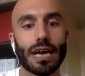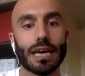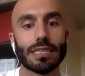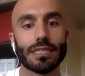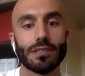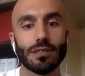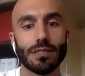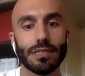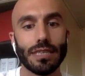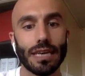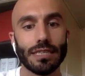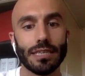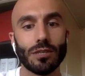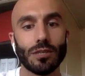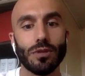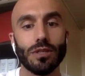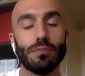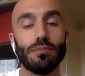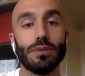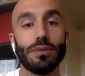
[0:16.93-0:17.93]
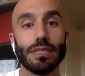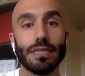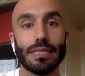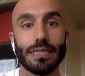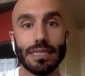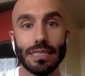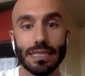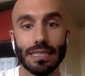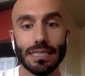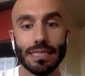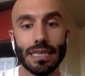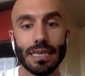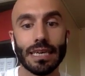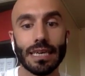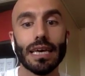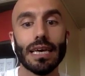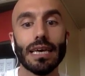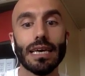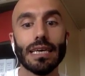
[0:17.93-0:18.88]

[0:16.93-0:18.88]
Associated with Persisting